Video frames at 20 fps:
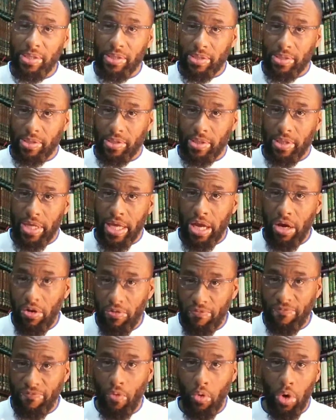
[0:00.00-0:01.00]
cared
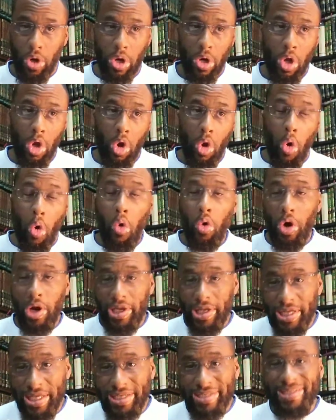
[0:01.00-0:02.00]
for, or at
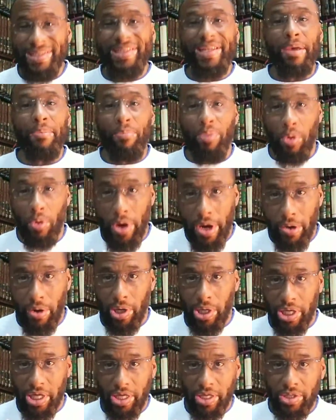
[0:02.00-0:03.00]
least
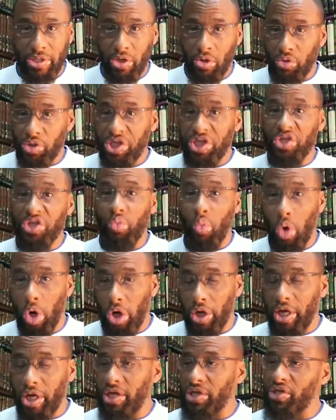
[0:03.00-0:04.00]
temporarily. You know, she's
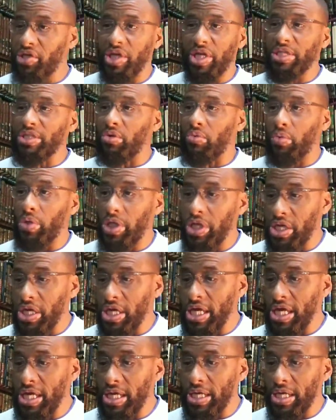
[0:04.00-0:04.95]
working, she doesn't really need